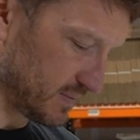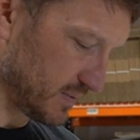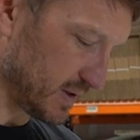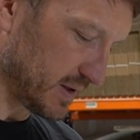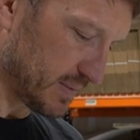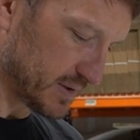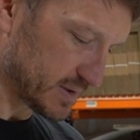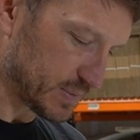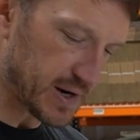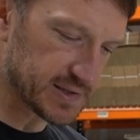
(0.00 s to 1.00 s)
One of the most
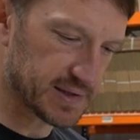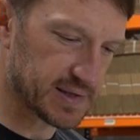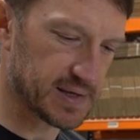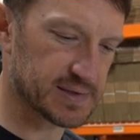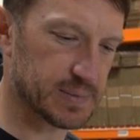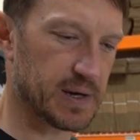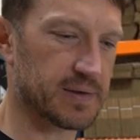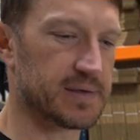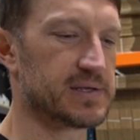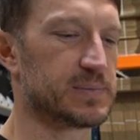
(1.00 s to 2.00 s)
surprising things
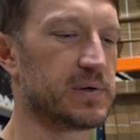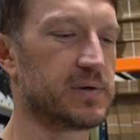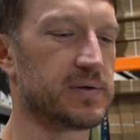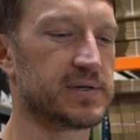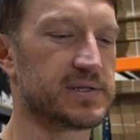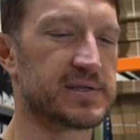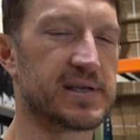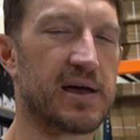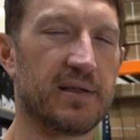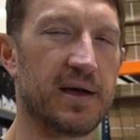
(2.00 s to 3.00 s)
about this boot is just
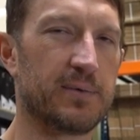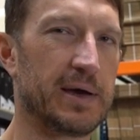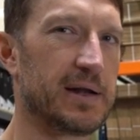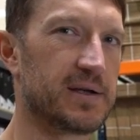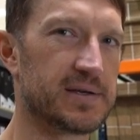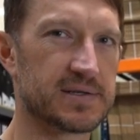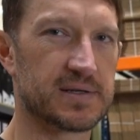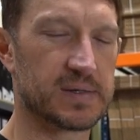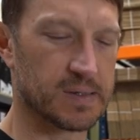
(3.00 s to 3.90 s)
how lightweight it is.